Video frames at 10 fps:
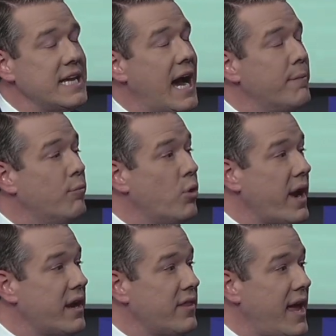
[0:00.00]
got
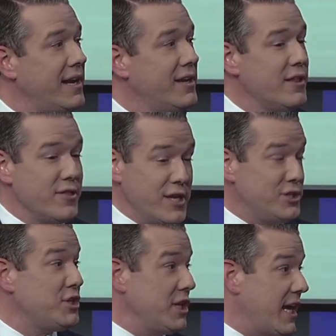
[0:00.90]
more out of that than
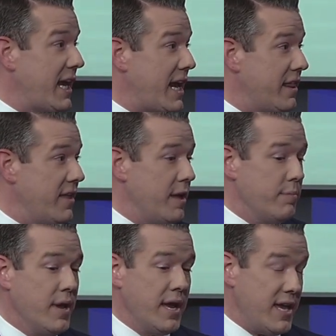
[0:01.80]
she got out of
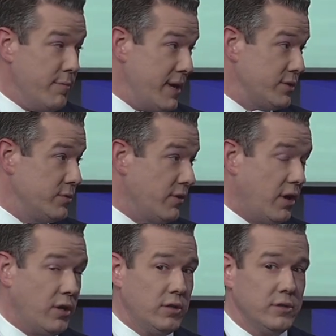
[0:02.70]
them. And the best news of
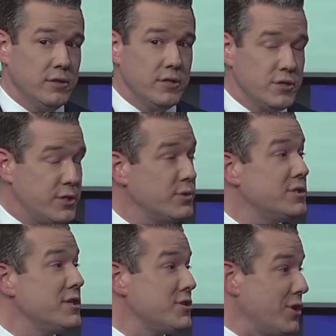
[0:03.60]
all, she was
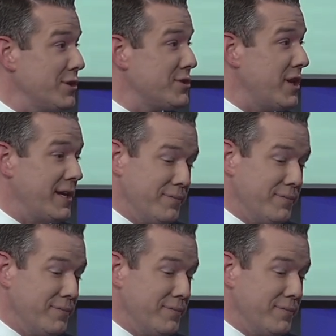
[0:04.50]
discharged today.